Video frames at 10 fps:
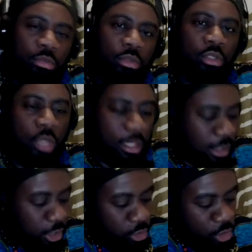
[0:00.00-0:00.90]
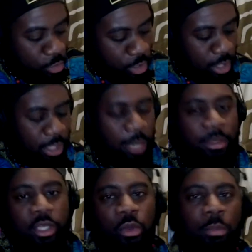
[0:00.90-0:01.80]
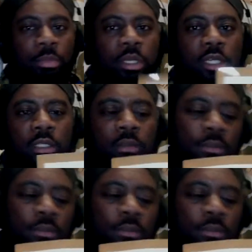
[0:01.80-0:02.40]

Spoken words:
so I said, you know what, let me do a book